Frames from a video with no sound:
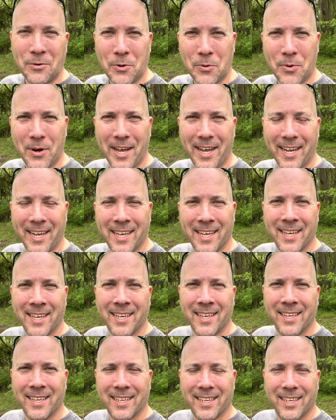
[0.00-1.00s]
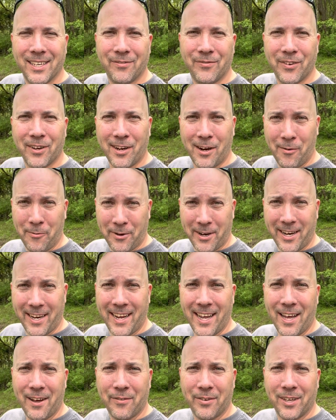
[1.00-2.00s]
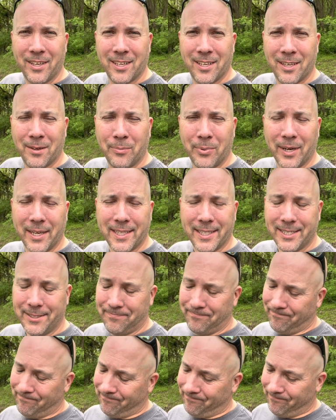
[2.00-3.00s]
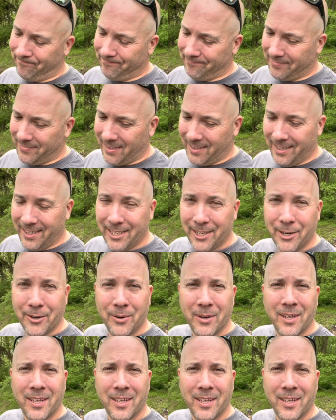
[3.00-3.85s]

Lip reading: away and figure out what I have. But, you know,